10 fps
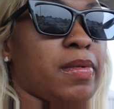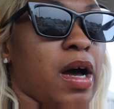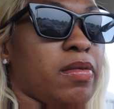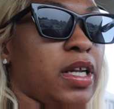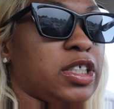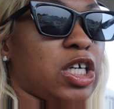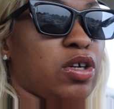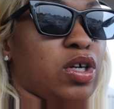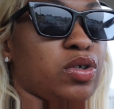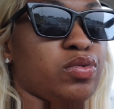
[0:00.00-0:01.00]
but I will let
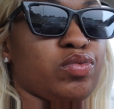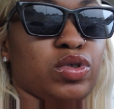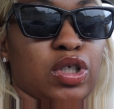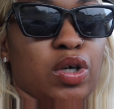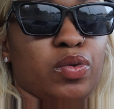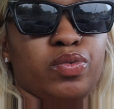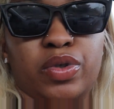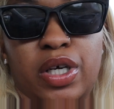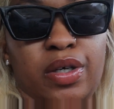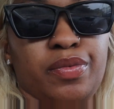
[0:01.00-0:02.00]
y'all know. So,
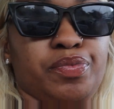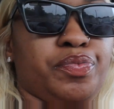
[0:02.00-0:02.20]
yeah.